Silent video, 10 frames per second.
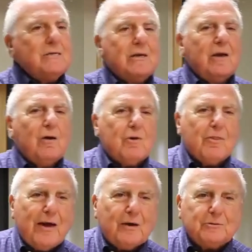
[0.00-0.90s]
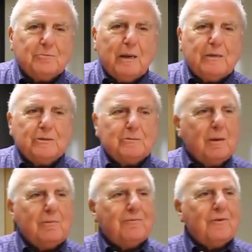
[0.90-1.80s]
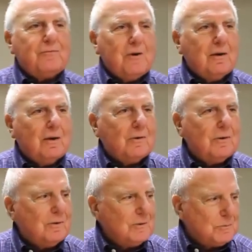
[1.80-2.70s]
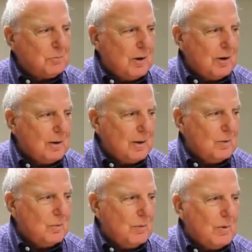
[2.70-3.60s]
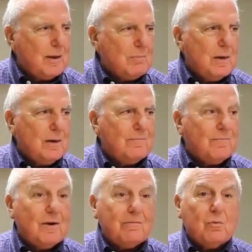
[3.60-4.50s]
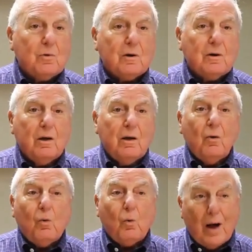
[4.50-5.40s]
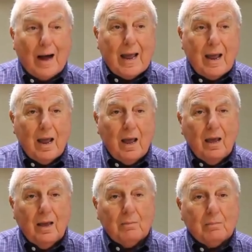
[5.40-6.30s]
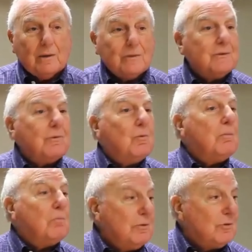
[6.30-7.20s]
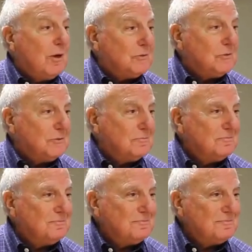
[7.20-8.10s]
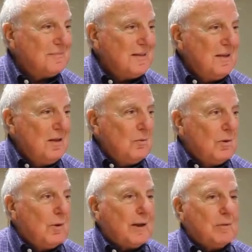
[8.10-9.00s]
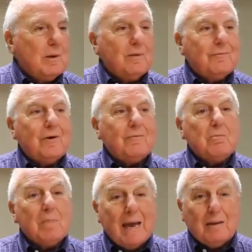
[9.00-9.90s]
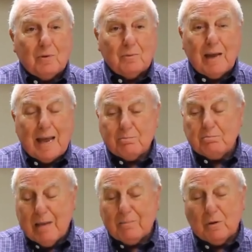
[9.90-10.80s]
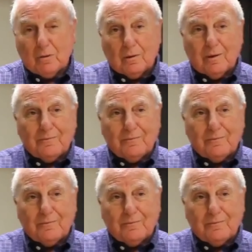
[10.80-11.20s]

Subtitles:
easily over 1,000 patients, maybe 1,500 on this product now. We recommend it for everyone. Why? because everyone breathes oxygen. We recommend it for every mammal